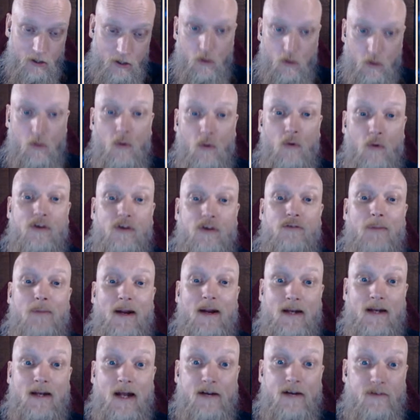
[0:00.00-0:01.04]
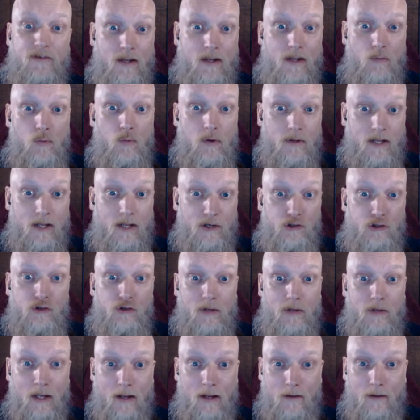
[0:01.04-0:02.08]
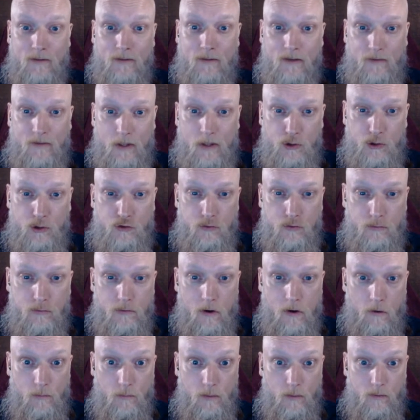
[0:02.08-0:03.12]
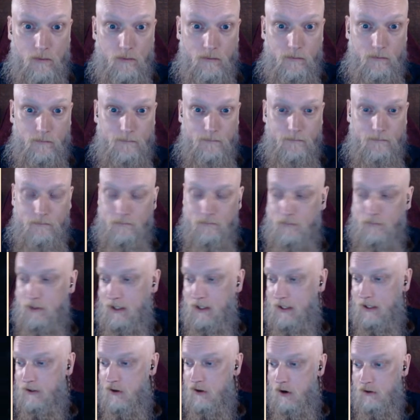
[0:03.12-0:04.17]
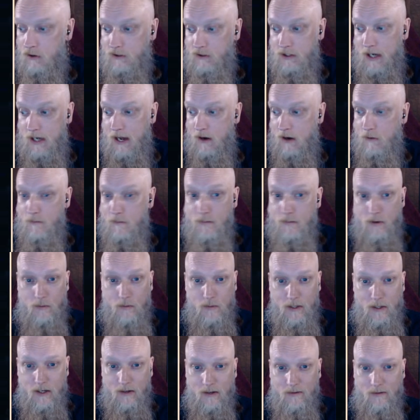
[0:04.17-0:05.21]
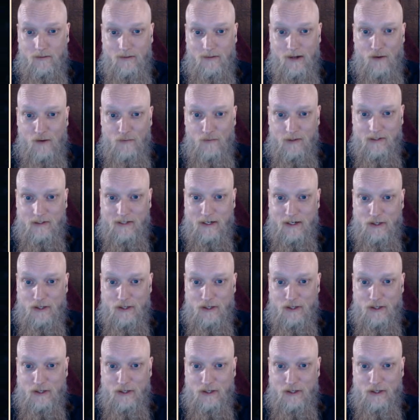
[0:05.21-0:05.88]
Or the splendid nature they should have if they were true noble. But they're not now, but we can delve into that